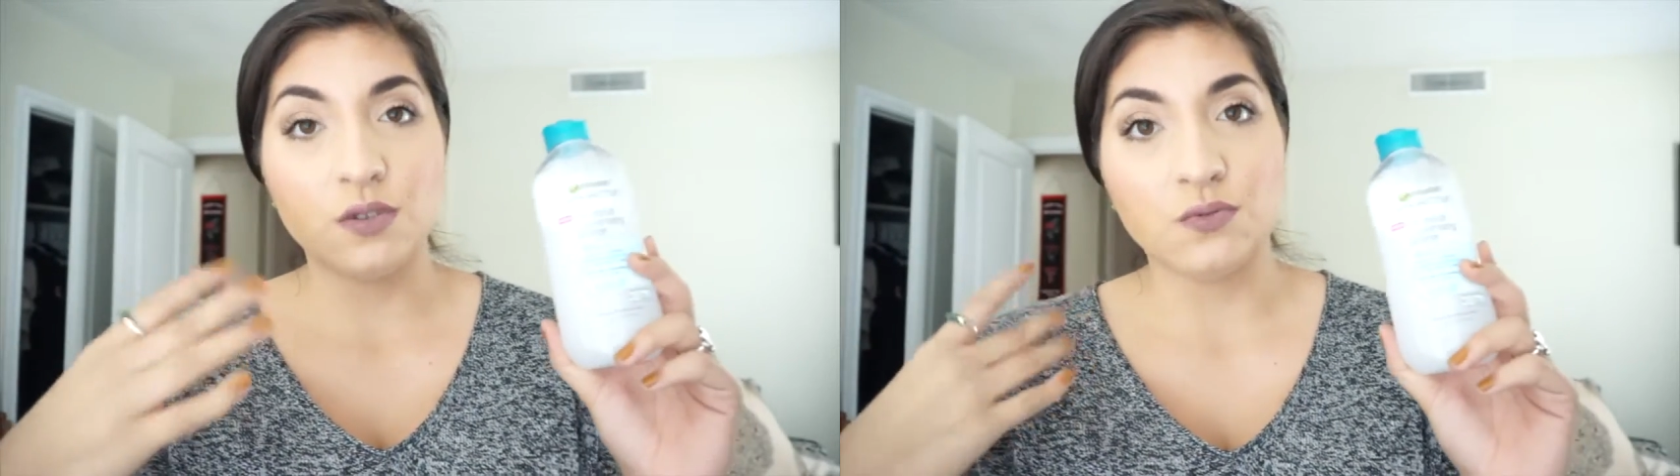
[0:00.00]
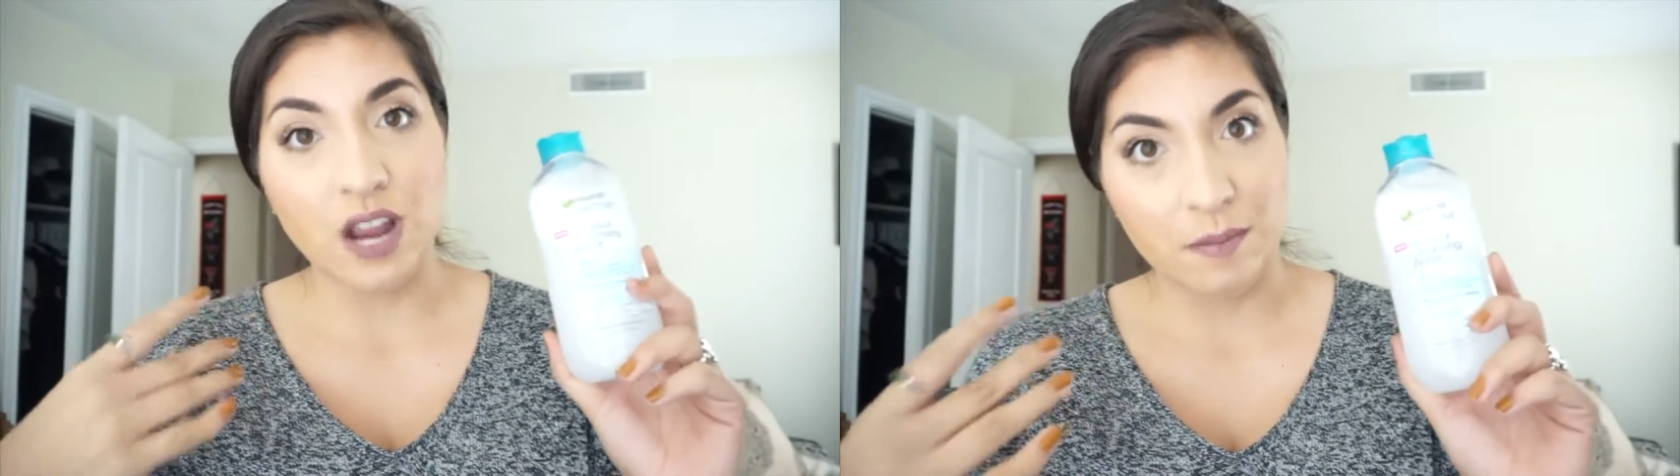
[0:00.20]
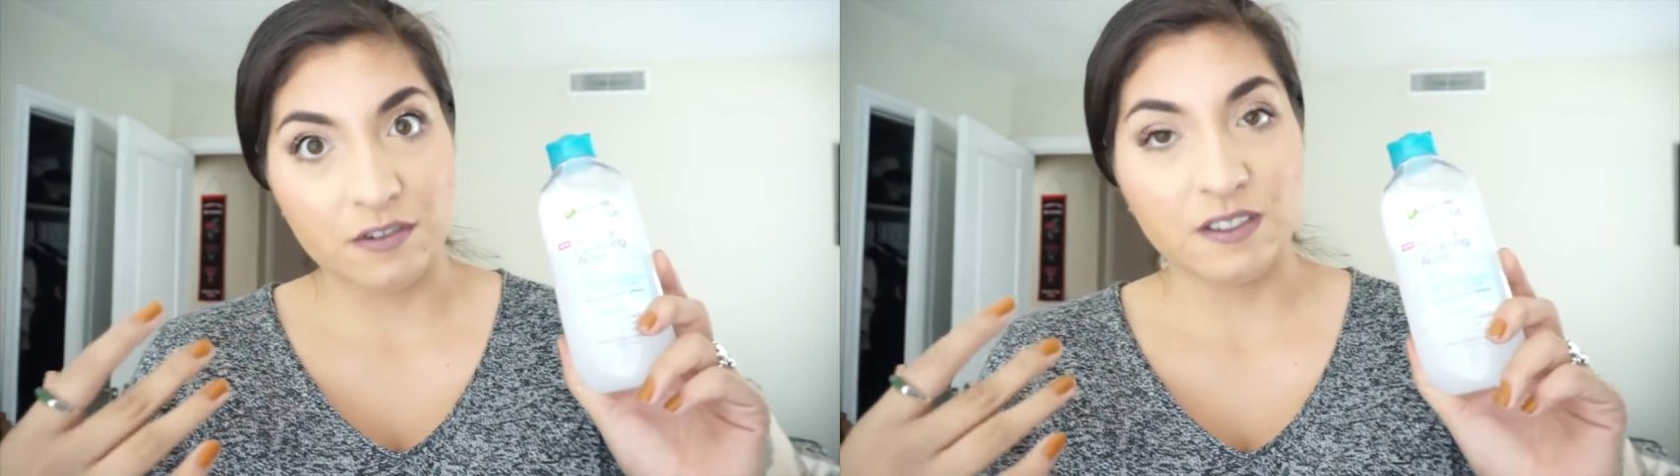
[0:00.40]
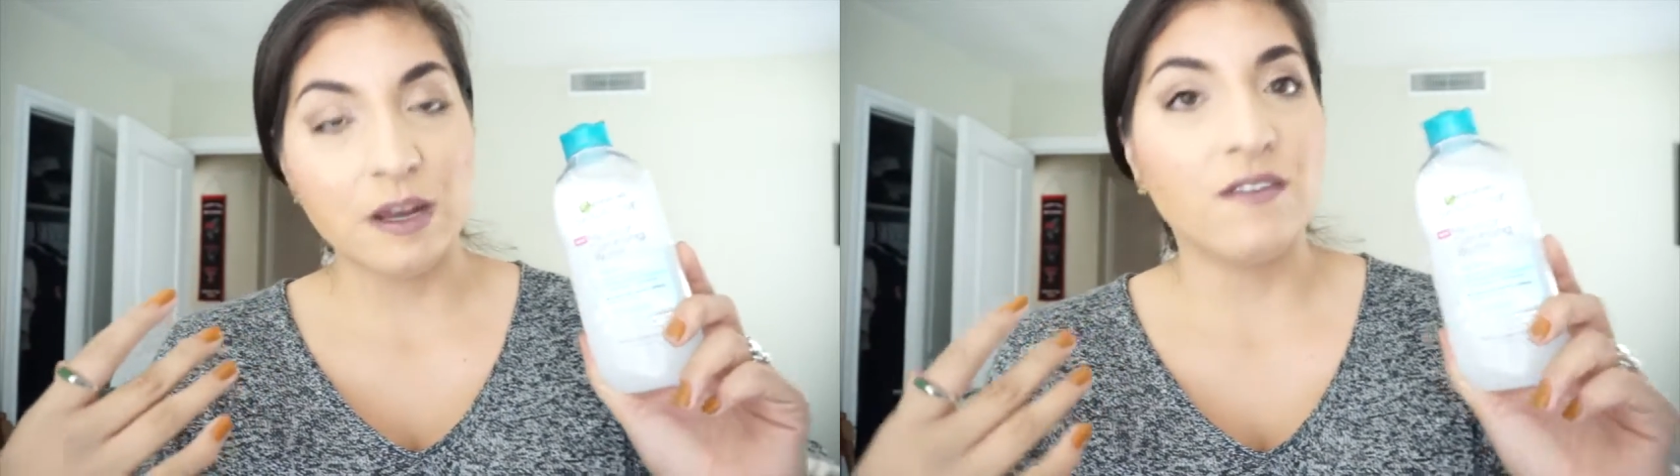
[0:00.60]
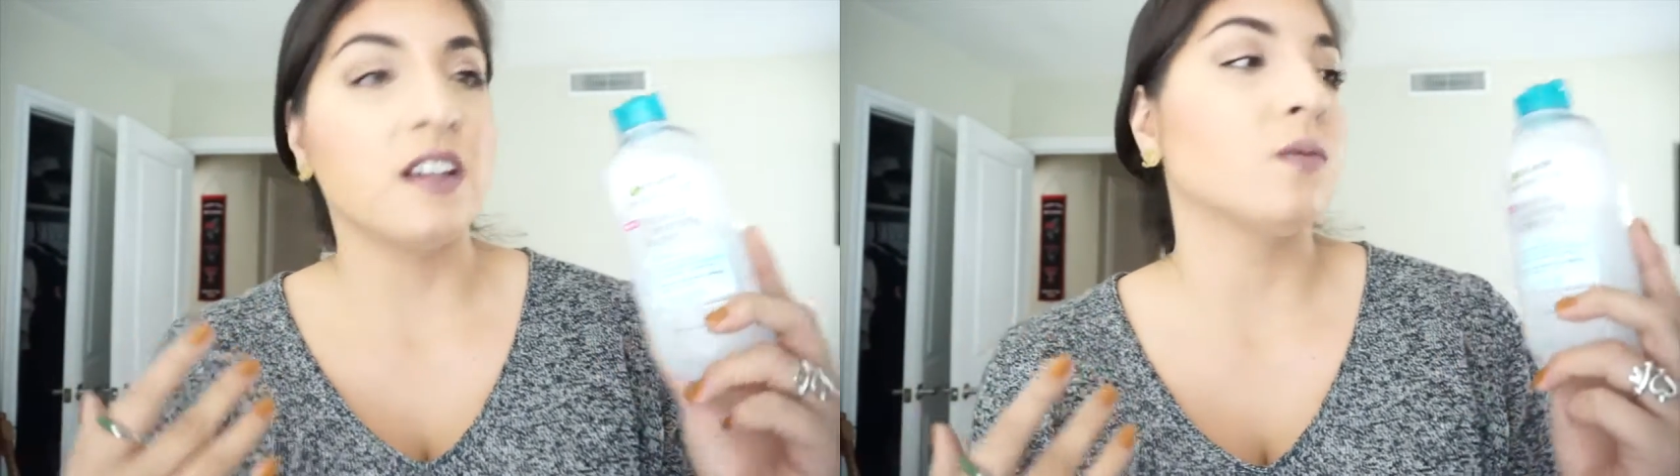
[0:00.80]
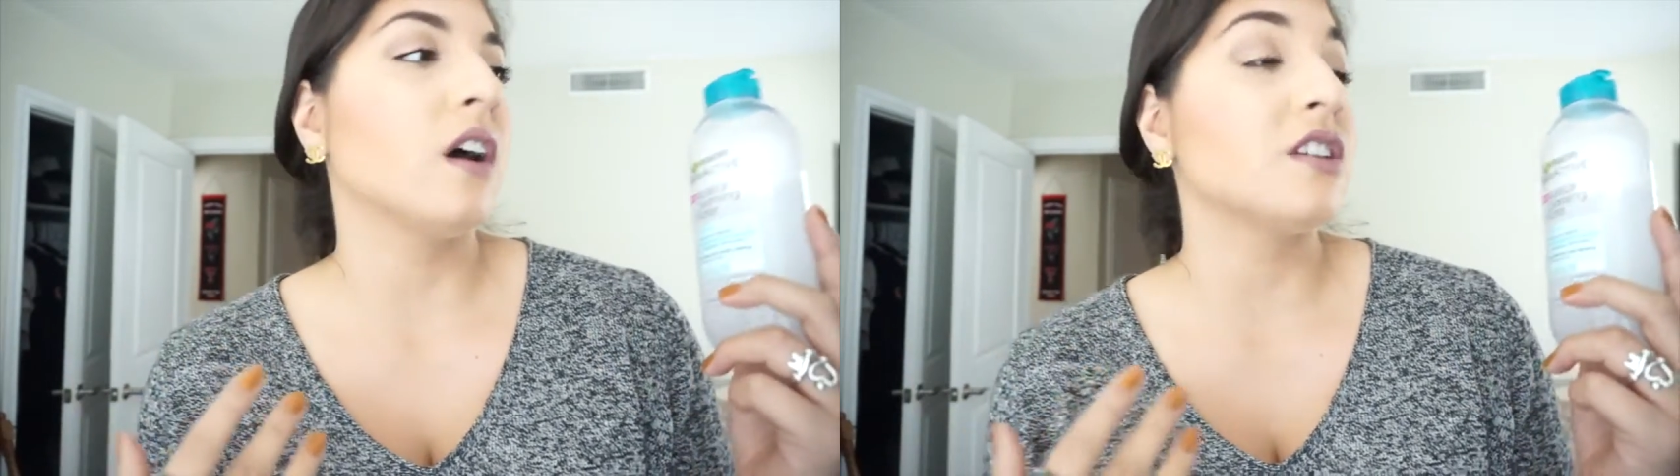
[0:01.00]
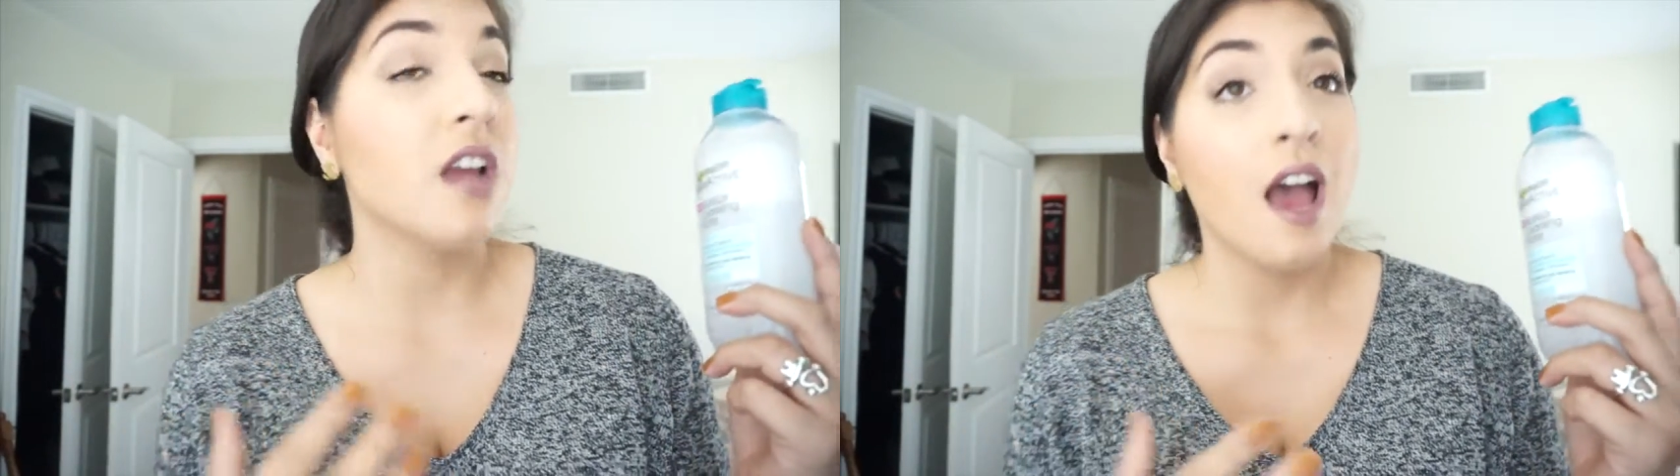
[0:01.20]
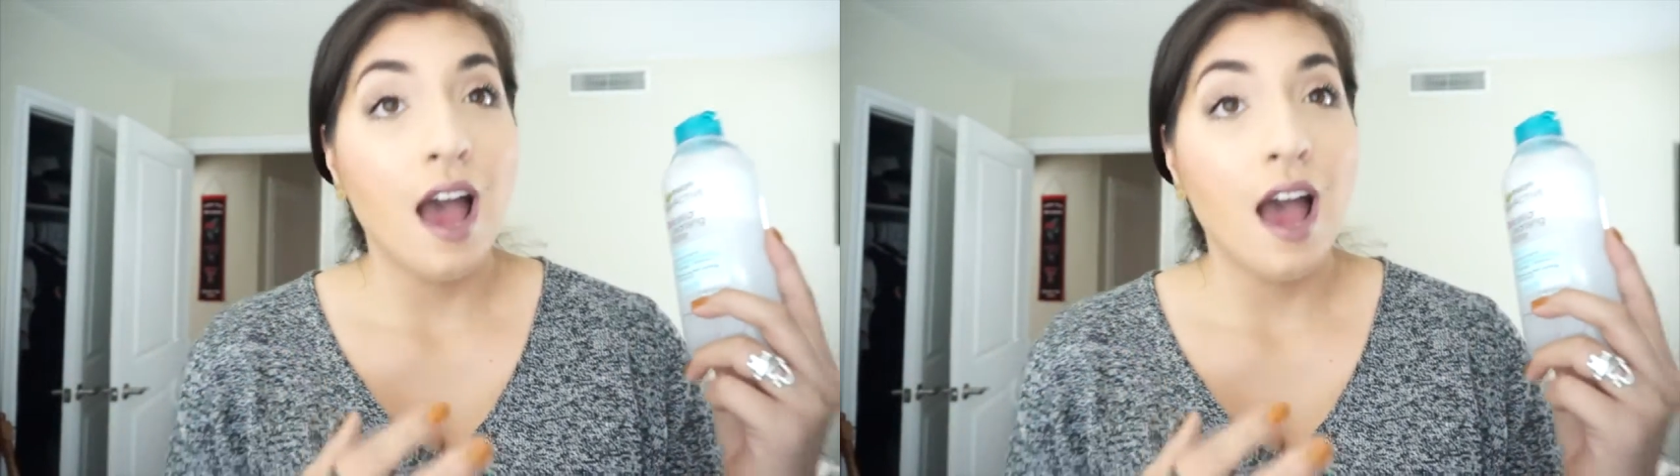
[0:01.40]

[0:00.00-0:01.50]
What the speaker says: right before my face wash.